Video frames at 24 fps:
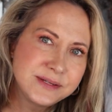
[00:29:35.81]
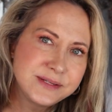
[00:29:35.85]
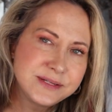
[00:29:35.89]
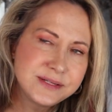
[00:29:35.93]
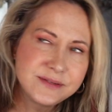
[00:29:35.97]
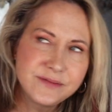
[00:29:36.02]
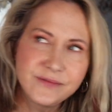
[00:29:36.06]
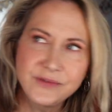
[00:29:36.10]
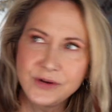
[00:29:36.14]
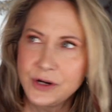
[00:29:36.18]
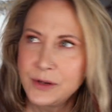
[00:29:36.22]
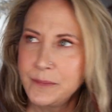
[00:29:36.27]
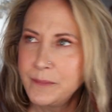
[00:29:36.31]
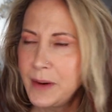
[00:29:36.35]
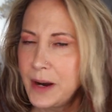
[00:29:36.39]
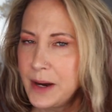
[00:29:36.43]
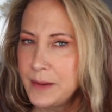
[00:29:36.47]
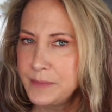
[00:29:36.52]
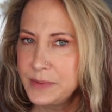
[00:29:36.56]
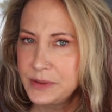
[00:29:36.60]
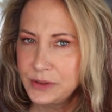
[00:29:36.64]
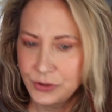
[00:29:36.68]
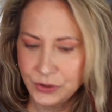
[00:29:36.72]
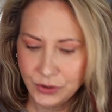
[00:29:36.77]
is a very
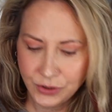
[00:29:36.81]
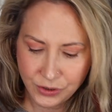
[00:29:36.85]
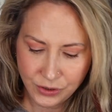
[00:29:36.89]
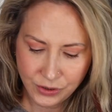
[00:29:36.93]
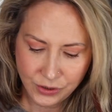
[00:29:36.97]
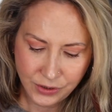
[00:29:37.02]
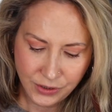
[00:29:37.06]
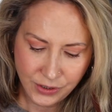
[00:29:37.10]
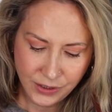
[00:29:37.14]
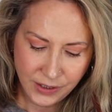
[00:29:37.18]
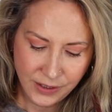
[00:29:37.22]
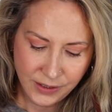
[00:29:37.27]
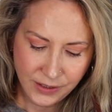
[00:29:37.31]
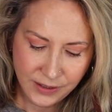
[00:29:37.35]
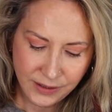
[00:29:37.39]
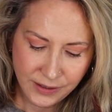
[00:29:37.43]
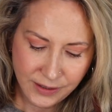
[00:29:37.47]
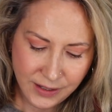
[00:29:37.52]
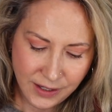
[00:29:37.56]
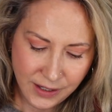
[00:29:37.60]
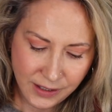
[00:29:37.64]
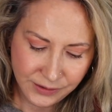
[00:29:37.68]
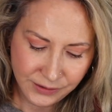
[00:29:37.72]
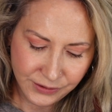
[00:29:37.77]
popular
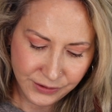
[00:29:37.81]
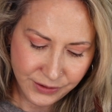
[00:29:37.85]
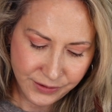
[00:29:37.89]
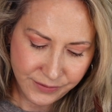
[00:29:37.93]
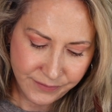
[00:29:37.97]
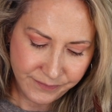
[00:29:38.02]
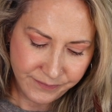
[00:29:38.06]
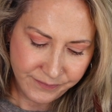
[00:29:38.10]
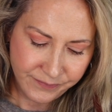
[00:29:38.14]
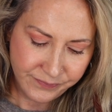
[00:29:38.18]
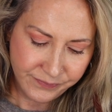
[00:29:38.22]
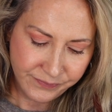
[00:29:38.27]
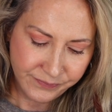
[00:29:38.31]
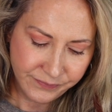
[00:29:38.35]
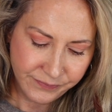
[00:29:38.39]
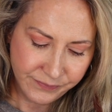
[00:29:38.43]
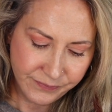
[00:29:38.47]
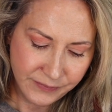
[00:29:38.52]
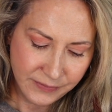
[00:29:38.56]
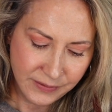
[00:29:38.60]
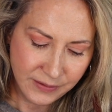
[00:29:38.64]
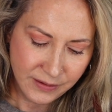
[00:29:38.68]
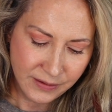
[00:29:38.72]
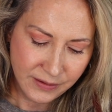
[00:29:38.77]
color.
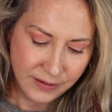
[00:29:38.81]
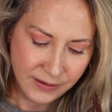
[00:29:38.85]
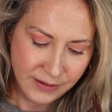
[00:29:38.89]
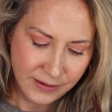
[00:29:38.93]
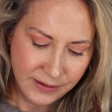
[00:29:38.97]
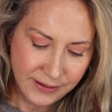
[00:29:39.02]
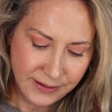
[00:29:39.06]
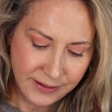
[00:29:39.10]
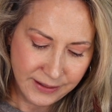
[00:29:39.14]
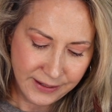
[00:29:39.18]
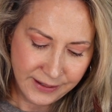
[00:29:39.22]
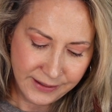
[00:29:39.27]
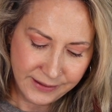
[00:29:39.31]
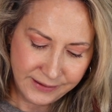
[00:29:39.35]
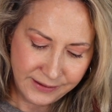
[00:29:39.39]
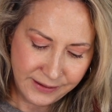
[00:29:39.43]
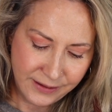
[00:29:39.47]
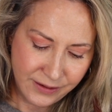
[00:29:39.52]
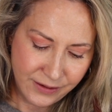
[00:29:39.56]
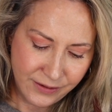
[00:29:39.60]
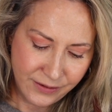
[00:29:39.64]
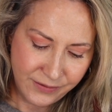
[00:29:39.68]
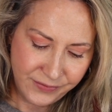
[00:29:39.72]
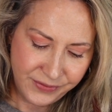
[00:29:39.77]
I
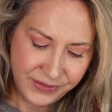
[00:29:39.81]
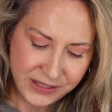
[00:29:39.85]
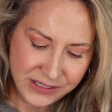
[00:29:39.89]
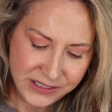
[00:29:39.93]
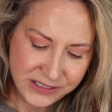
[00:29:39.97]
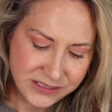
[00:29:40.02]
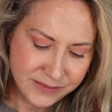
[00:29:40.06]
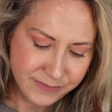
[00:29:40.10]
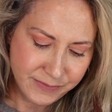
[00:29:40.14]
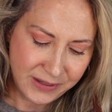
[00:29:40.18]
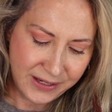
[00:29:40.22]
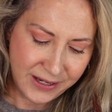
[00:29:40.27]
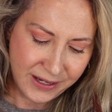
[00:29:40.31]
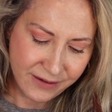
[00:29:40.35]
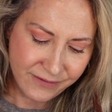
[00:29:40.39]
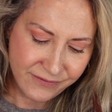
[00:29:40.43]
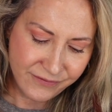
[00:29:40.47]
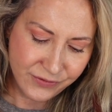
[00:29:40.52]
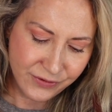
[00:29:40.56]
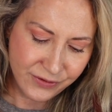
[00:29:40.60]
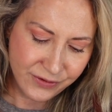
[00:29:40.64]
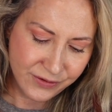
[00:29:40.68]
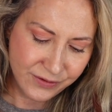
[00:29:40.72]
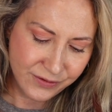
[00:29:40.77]
know that it's been out
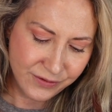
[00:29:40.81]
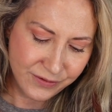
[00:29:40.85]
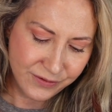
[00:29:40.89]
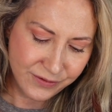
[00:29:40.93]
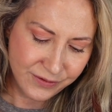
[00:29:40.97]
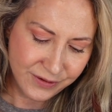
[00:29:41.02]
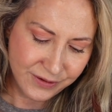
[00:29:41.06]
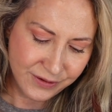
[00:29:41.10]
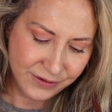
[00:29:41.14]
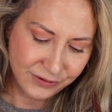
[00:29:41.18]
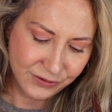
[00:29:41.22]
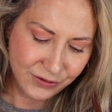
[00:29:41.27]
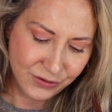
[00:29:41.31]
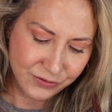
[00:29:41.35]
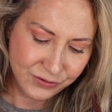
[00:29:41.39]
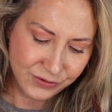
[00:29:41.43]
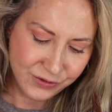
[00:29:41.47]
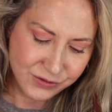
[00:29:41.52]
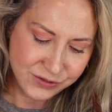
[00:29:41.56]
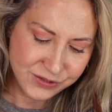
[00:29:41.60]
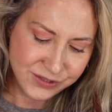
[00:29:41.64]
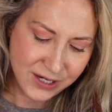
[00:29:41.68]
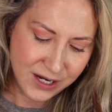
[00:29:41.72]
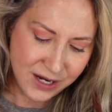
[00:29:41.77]
for a long,
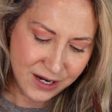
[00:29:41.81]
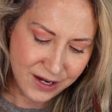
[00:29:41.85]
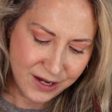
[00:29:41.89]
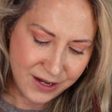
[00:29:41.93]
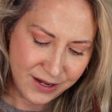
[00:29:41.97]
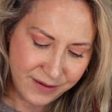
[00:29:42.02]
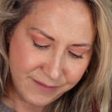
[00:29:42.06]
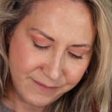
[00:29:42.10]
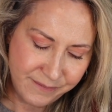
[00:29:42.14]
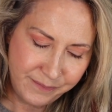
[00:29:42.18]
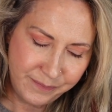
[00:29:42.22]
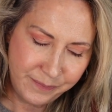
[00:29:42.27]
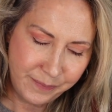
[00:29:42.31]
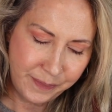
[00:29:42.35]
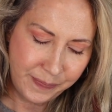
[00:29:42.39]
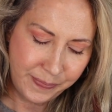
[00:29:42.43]
long time.